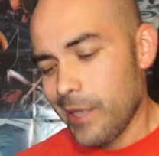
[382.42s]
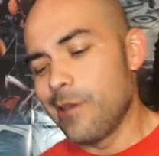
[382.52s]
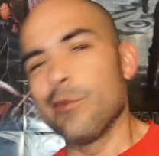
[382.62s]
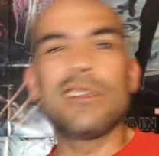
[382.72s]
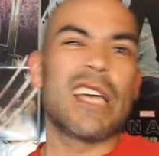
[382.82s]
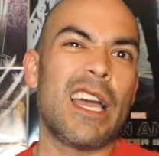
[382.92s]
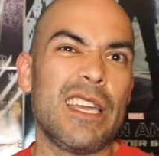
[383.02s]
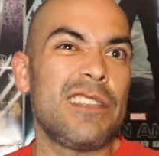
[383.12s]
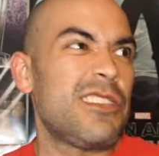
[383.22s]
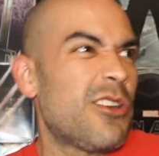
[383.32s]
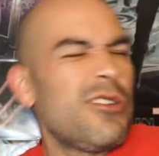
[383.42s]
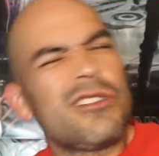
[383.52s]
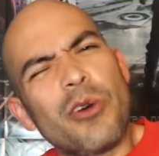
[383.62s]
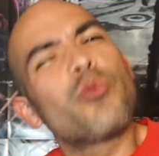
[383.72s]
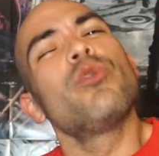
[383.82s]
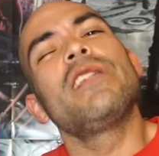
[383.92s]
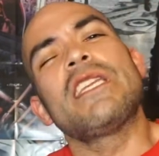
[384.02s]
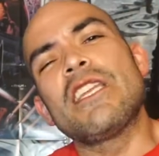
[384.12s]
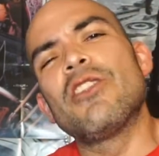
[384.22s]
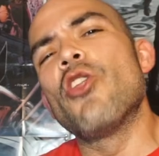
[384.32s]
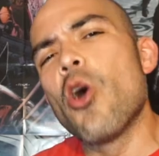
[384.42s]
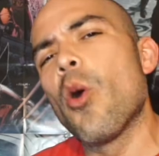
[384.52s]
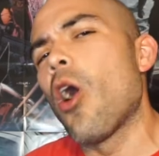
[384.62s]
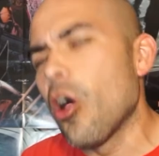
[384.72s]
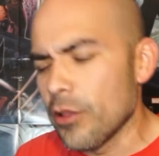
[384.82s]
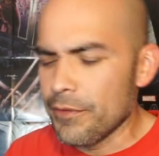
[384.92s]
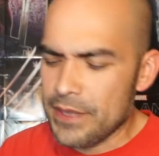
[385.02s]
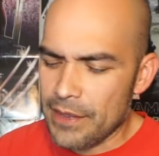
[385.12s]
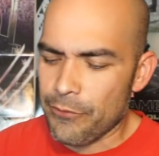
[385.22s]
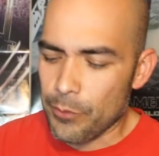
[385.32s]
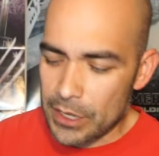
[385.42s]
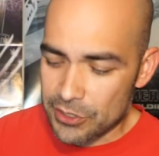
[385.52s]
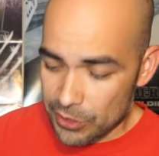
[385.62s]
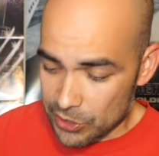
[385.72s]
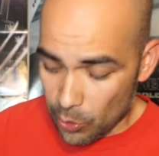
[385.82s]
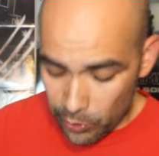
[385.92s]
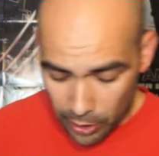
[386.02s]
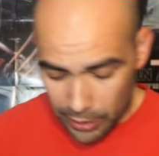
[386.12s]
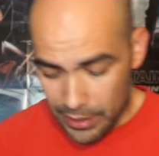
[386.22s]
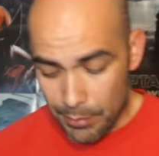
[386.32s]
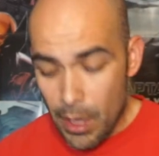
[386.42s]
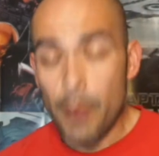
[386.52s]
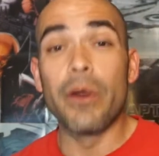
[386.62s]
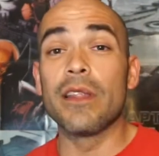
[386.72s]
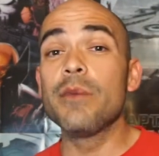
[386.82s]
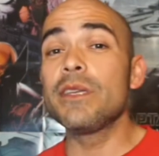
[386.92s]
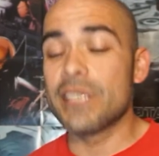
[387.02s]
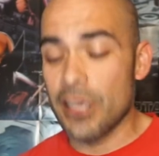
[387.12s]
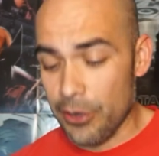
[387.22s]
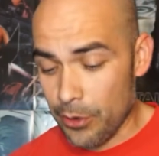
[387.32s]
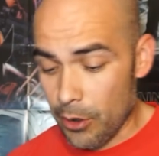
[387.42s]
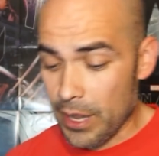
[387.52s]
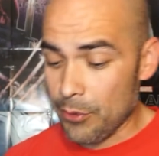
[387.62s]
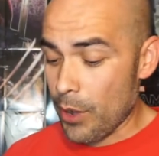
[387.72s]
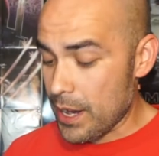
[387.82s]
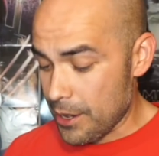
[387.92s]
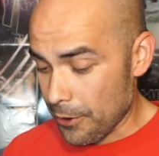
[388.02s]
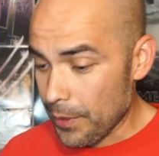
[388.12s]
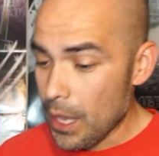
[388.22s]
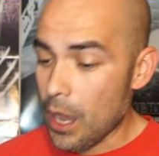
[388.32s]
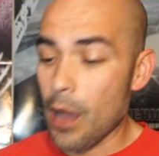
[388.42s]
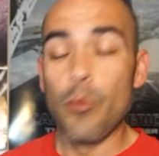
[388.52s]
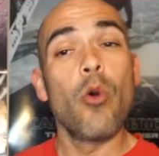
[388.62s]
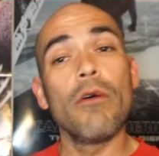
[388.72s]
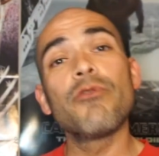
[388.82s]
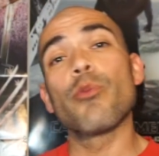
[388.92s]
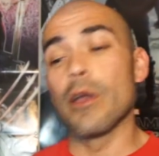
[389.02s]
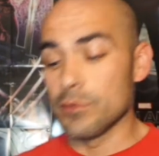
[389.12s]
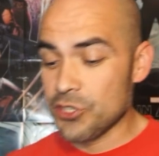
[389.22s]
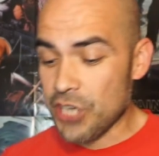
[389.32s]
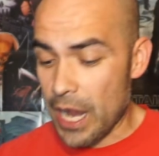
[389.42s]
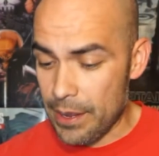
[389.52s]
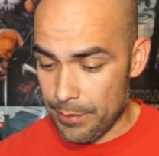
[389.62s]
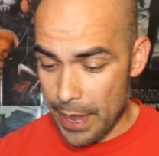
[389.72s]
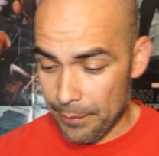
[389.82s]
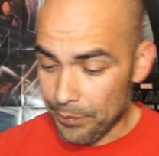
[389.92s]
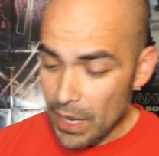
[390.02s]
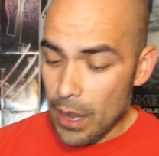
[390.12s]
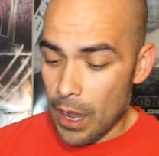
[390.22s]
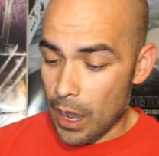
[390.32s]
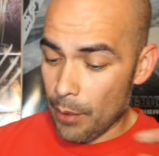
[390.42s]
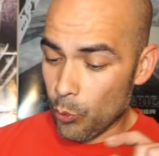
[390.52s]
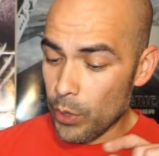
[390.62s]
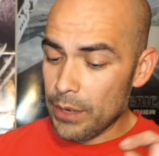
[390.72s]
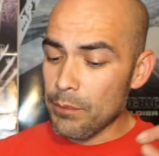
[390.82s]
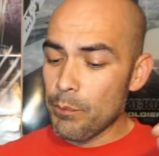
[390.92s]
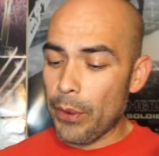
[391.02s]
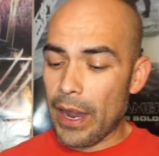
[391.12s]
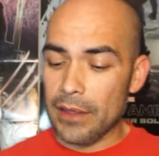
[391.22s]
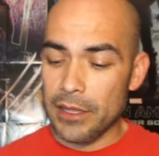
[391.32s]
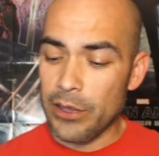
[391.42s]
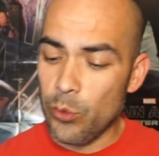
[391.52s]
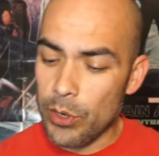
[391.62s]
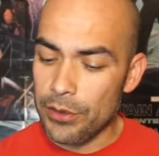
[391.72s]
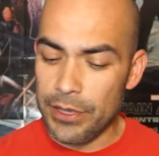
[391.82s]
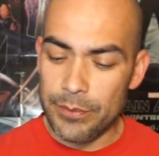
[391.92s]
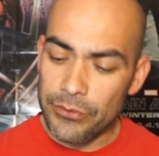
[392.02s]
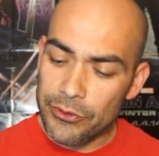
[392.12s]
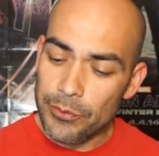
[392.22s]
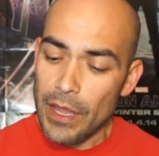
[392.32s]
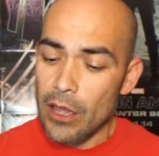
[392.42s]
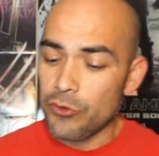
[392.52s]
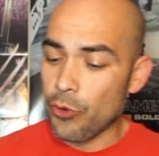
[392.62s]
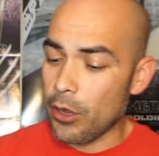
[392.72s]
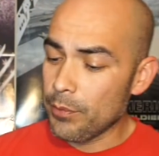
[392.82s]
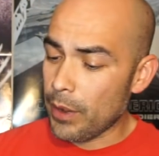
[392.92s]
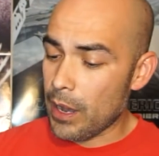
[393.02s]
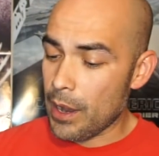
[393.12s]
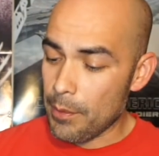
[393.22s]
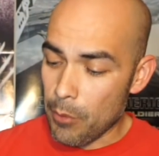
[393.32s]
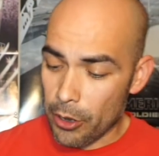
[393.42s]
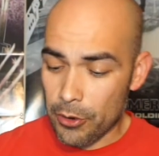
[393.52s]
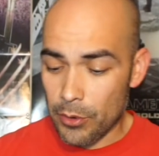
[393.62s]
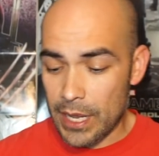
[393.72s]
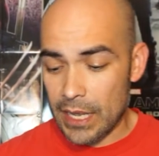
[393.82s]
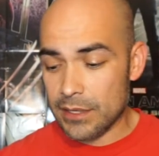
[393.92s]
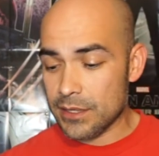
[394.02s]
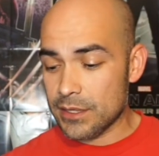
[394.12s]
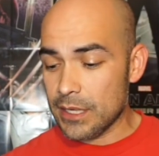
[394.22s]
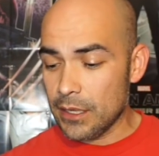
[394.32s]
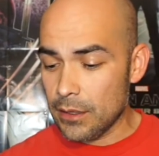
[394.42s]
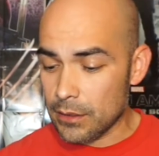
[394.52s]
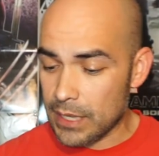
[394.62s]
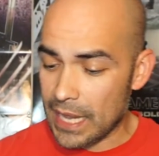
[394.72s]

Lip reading: you know, the tie-ins, you know, you don't really need to know all of the information that's going on in them. But let me tell you, okay, right here, War of the Realms Giant Man, written by Leah Williams, drawn by Marco Castiello,